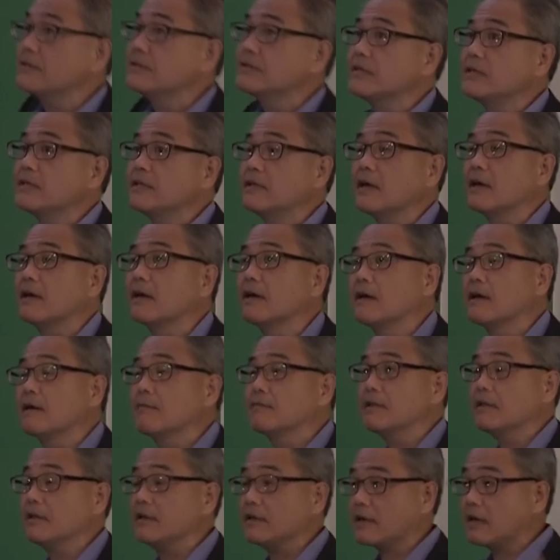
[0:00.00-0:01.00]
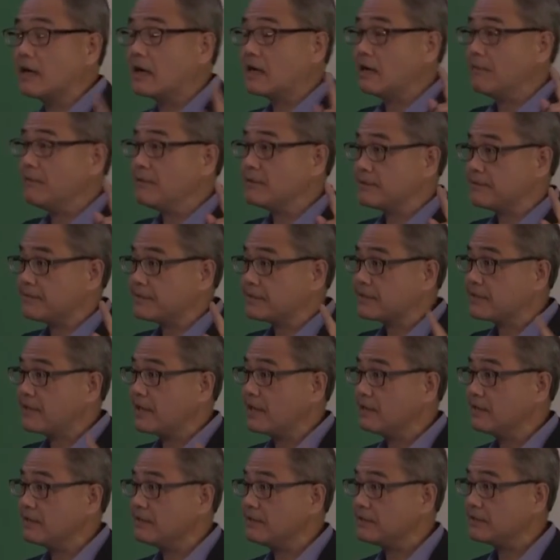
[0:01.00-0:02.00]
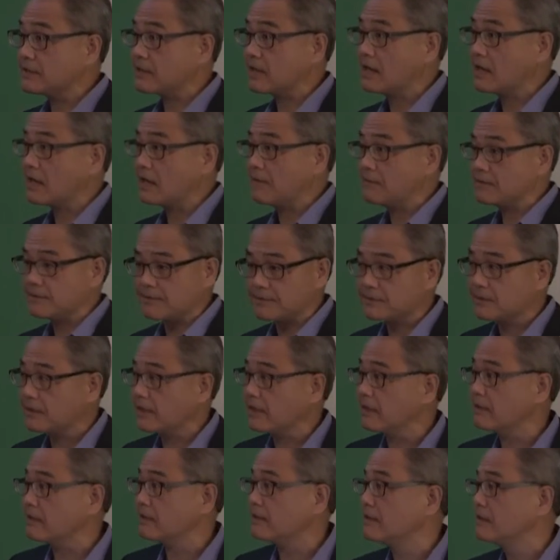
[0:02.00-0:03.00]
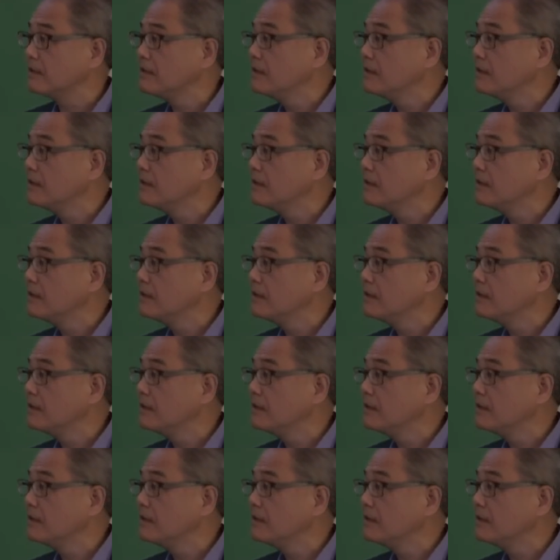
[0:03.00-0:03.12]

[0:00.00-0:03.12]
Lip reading: see the economies of scale and these economies of scale.